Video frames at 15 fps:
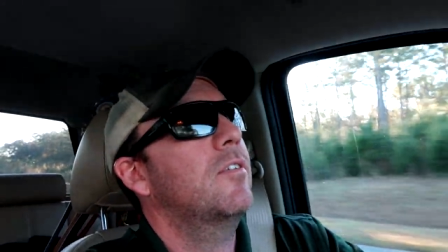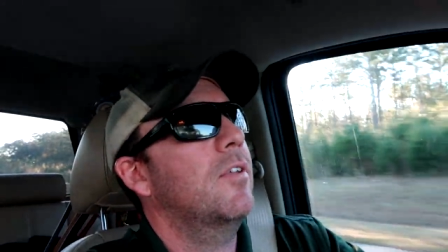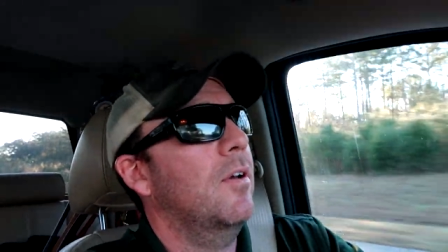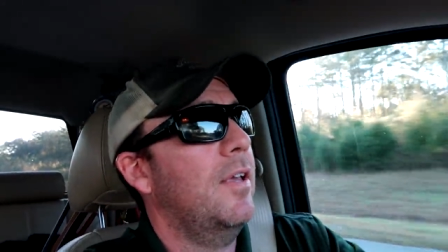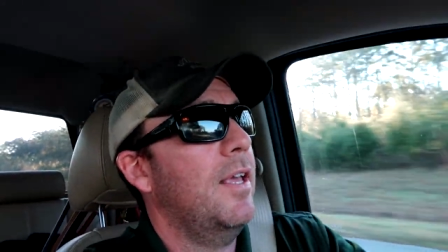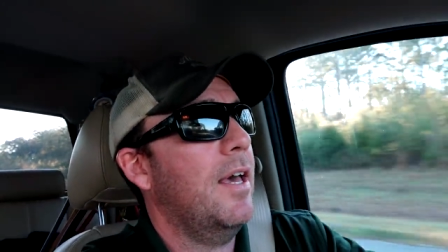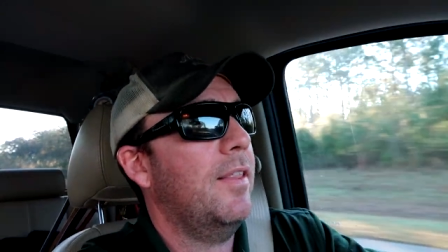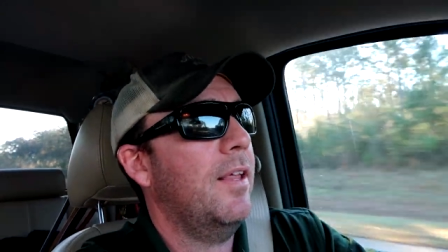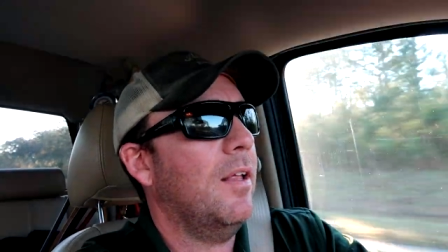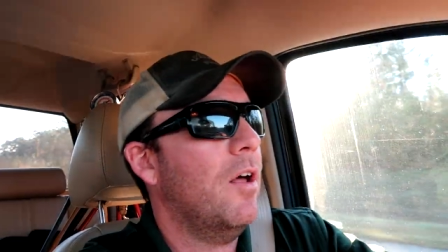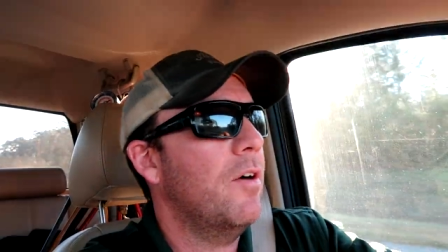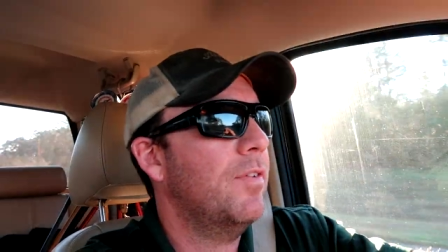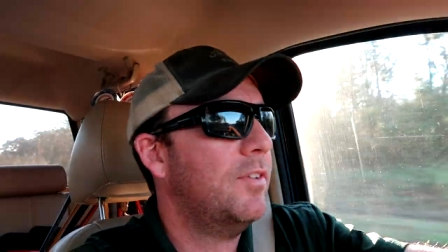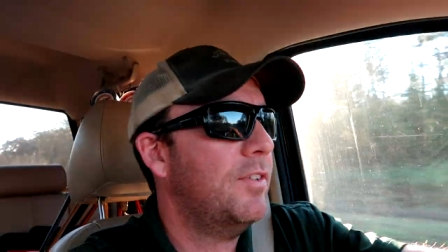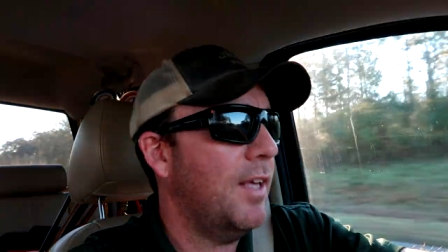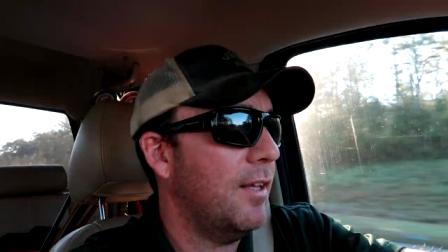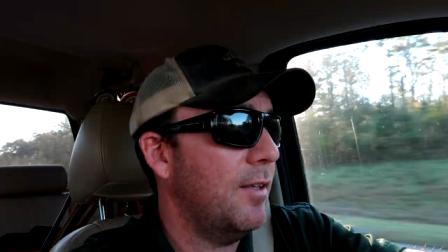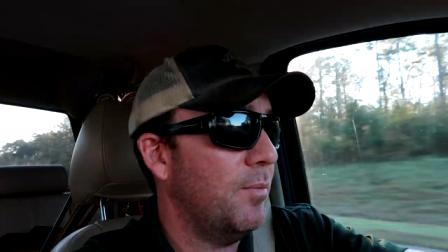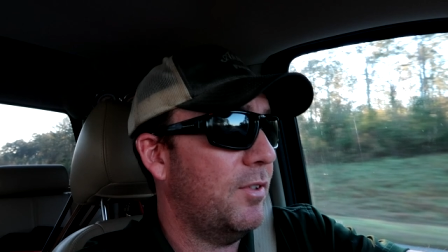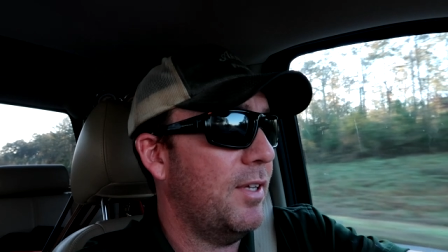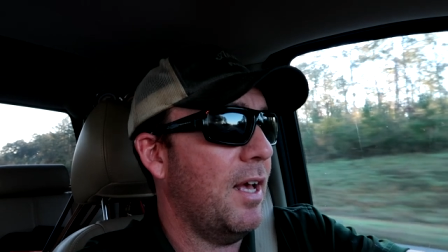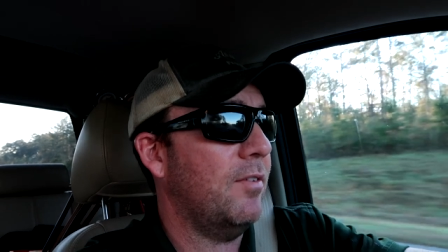So yeah, they'll oversell
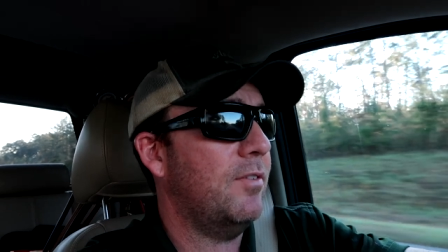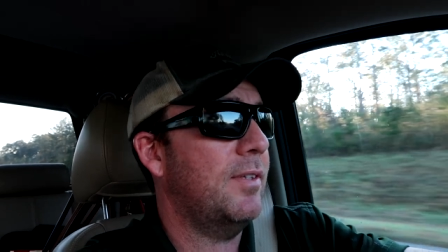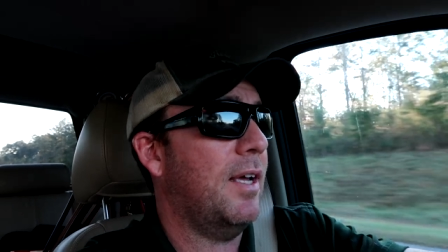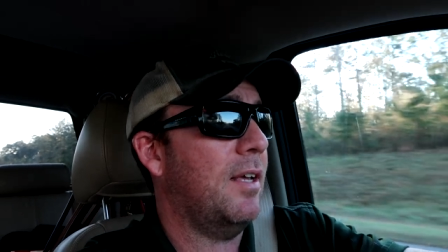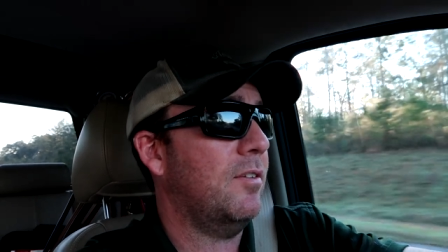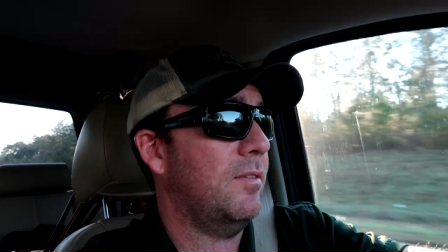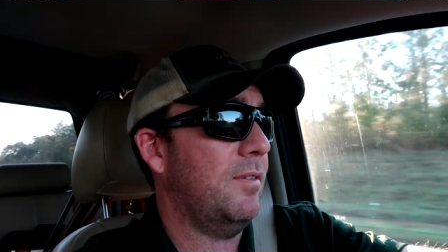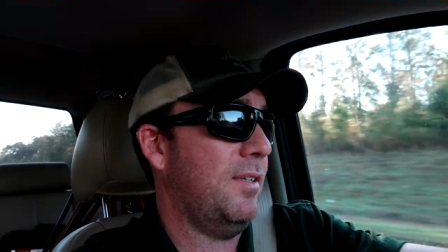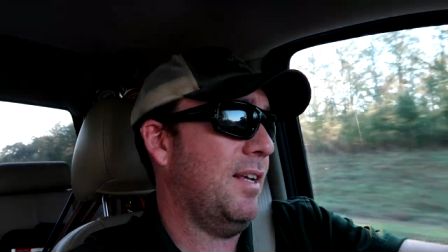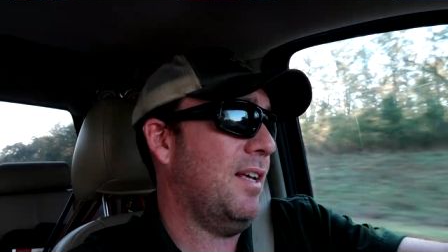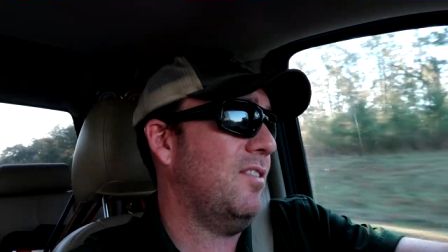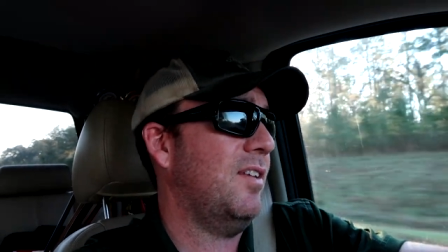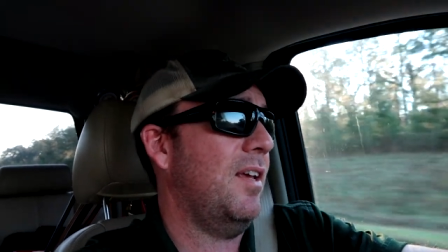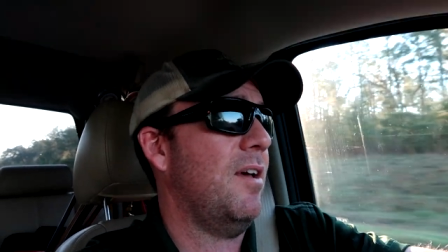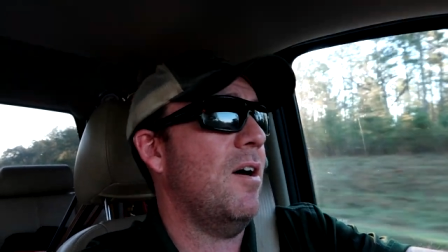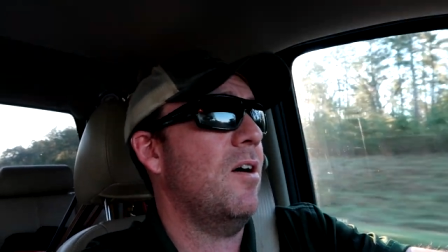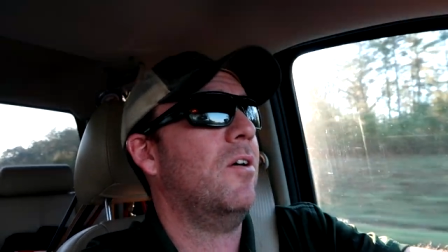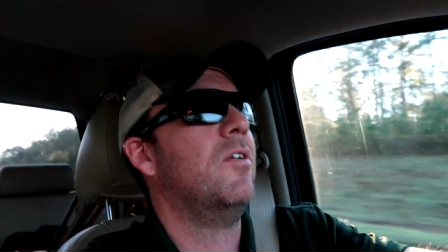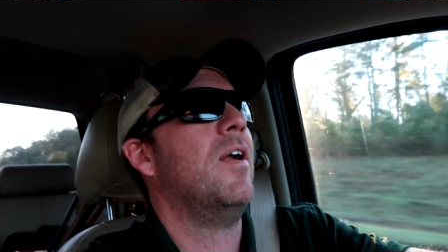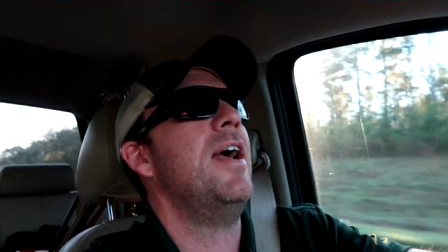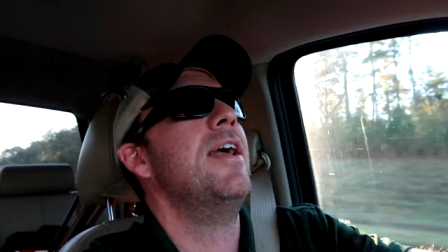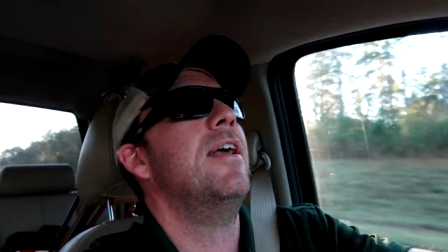themselves and I'll, and I'll say, oh
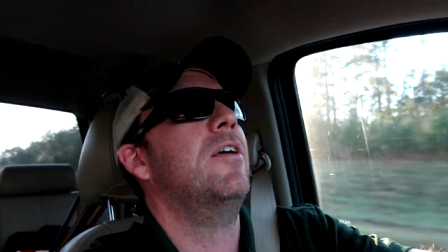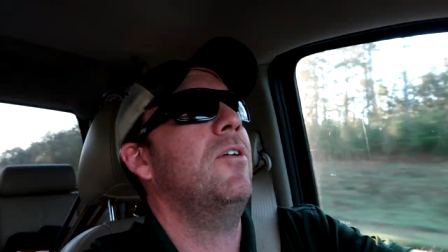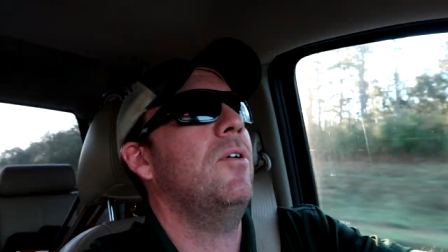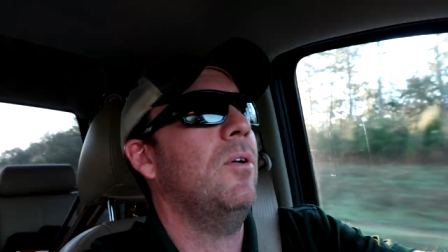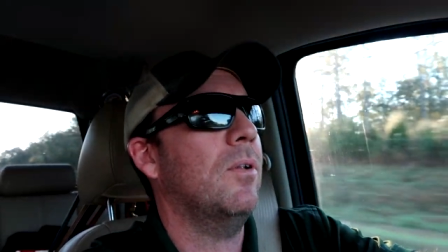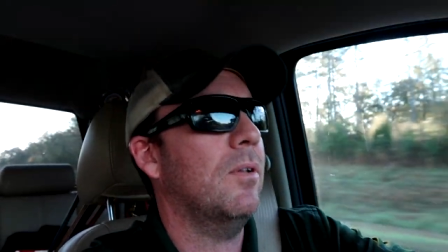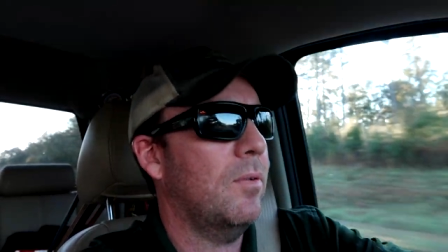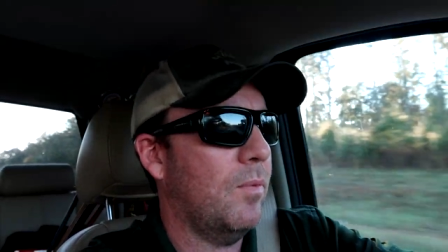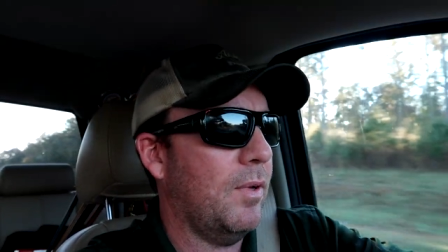great, cool.